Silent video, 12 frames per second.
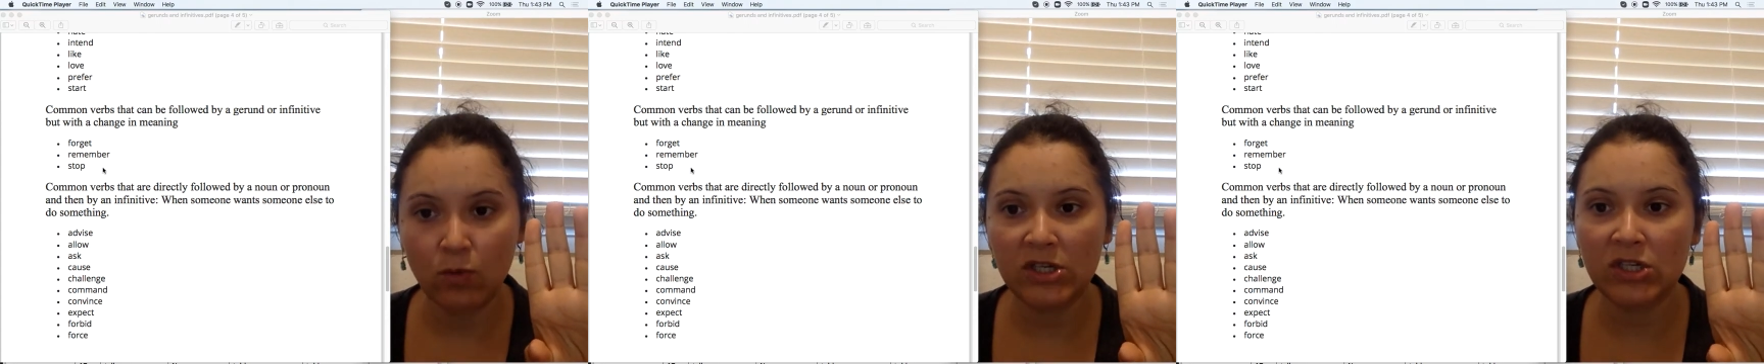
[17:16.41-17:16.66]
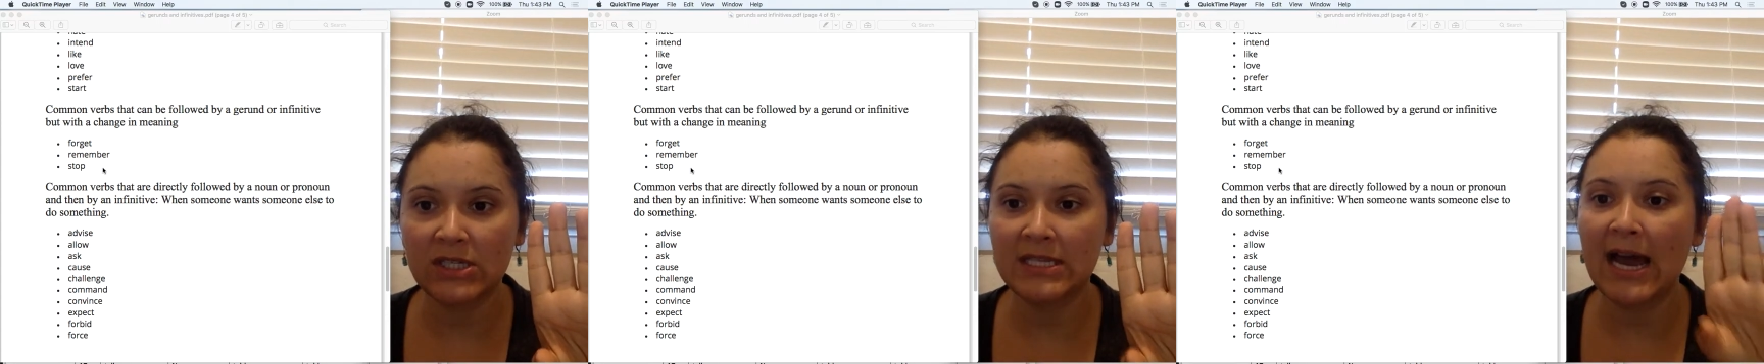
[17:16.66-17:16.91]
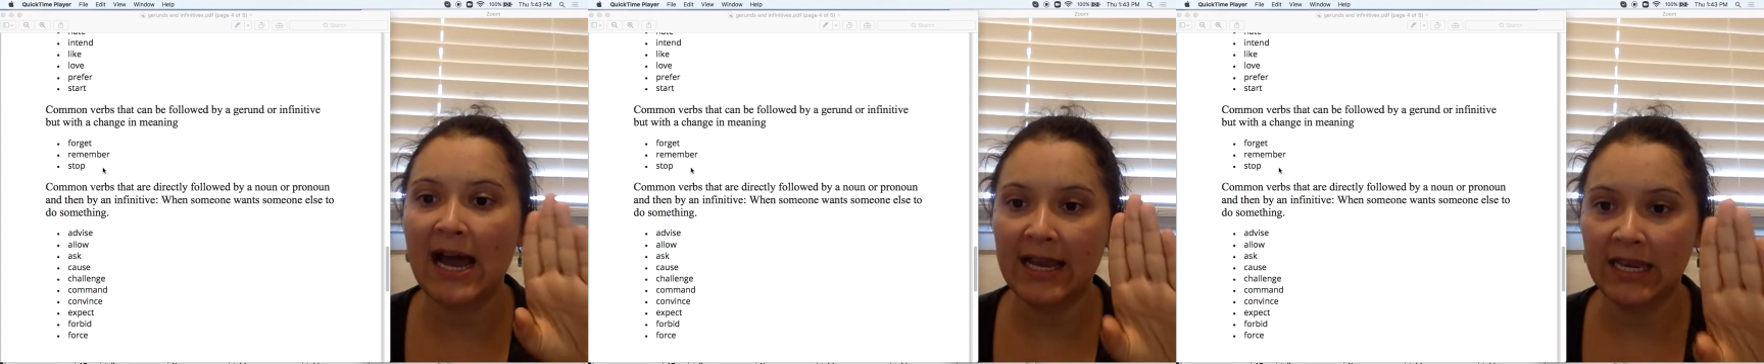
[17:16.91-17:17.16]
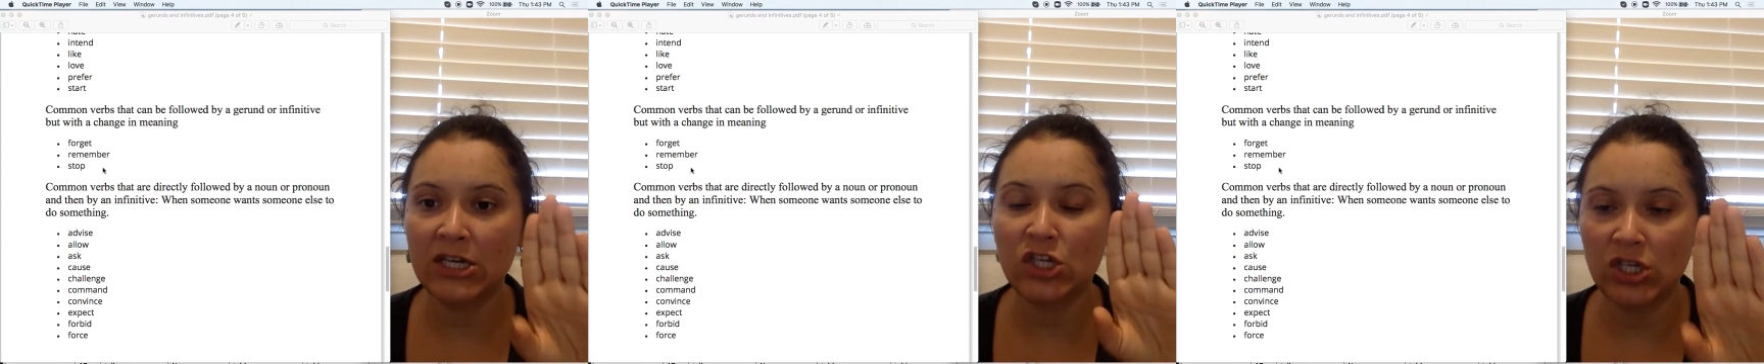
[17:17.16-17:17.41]
which is the
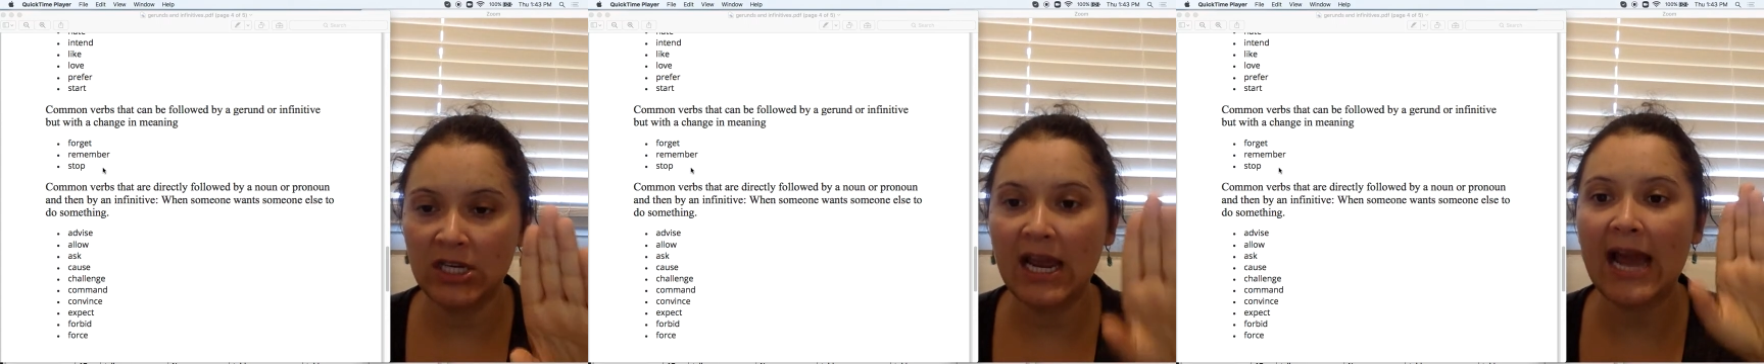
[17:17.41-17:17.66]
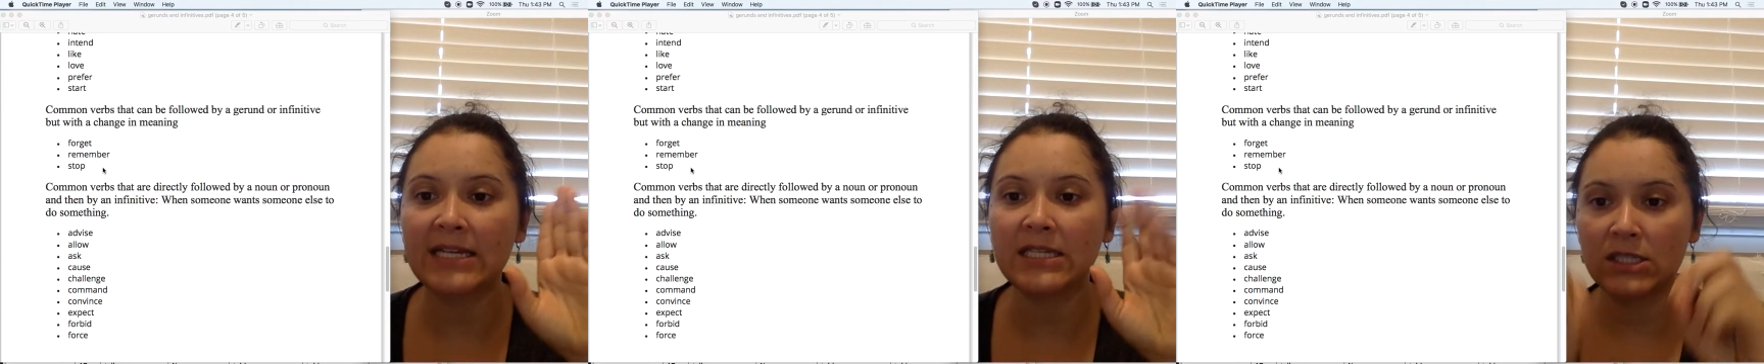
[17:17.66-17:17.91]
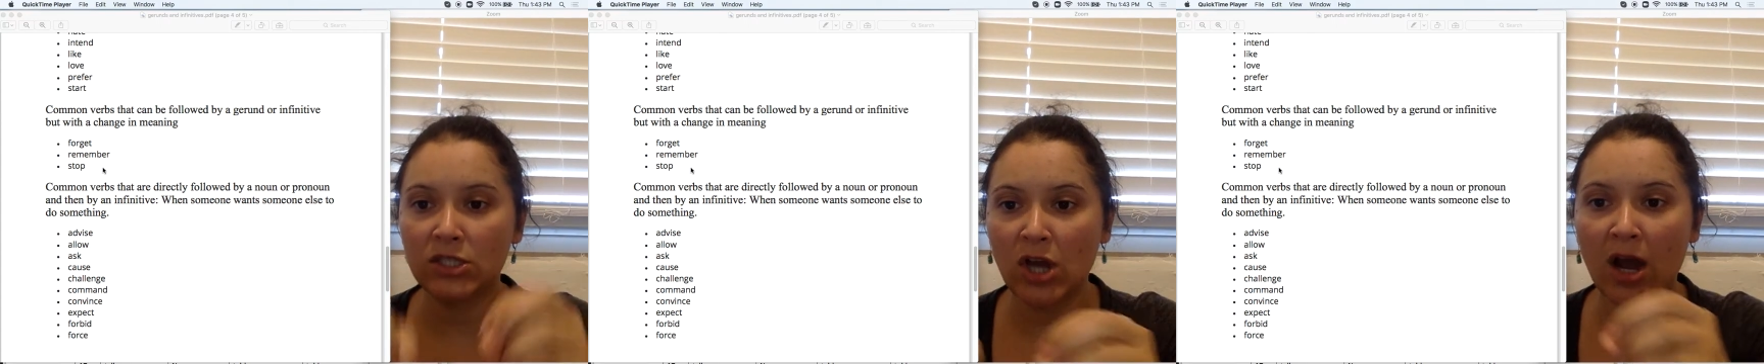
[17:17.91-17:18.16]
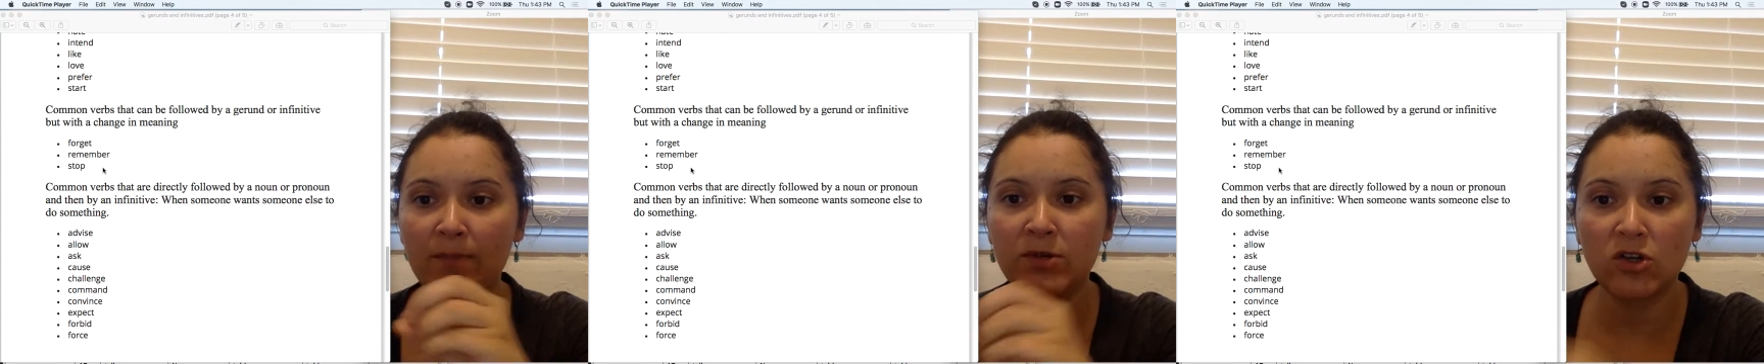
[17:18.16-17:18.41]
ing, I
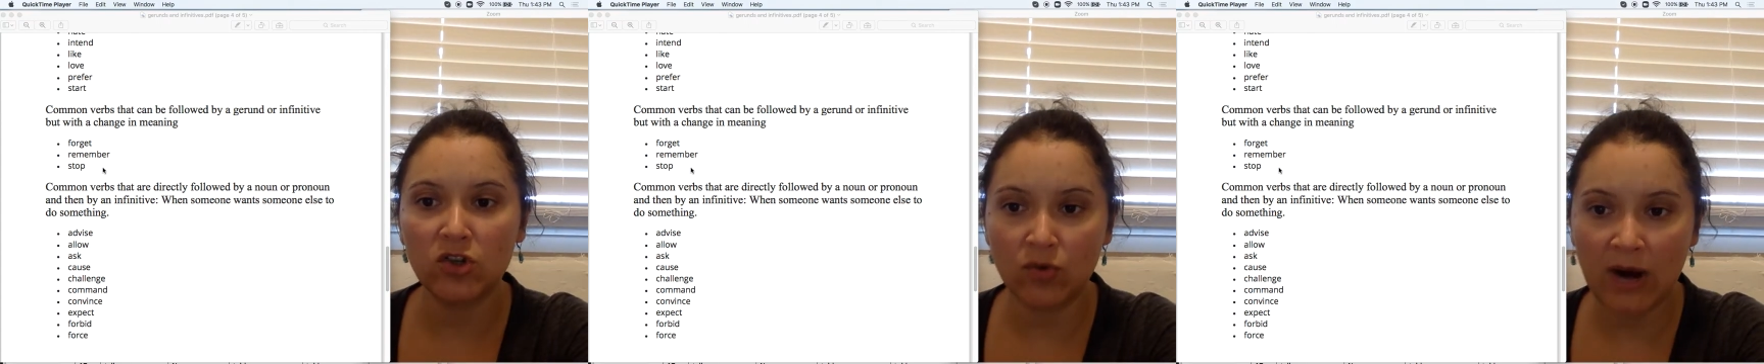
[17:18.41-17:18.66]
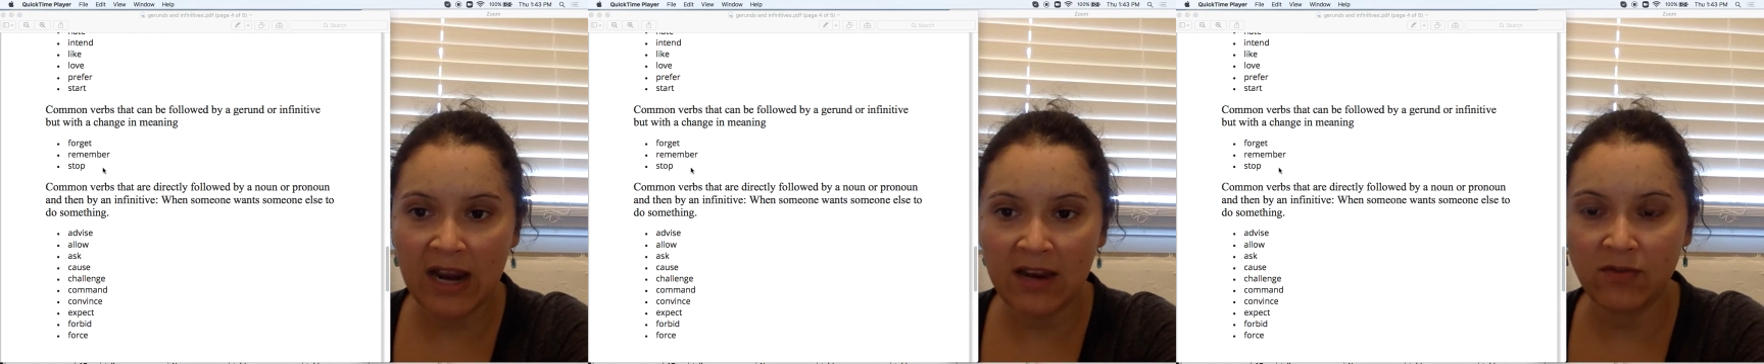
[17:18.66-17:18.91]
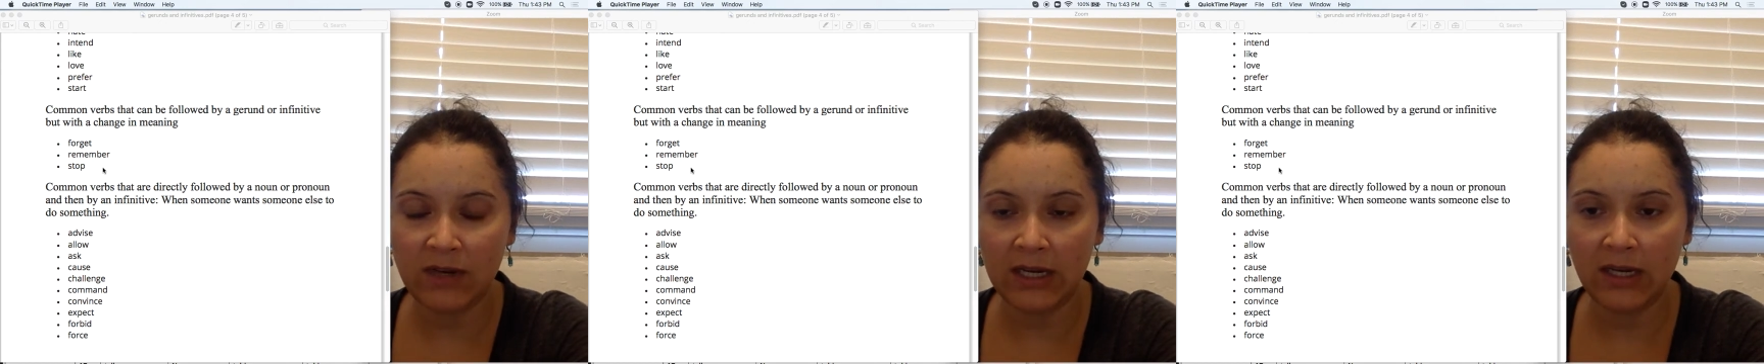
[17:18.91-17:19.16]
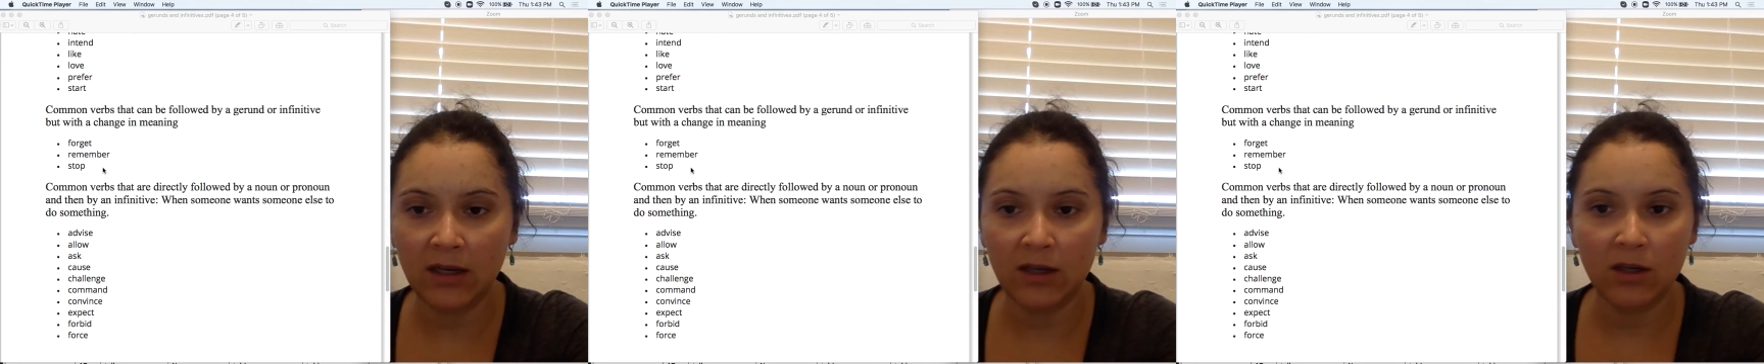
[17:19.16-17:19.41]
stopped driving,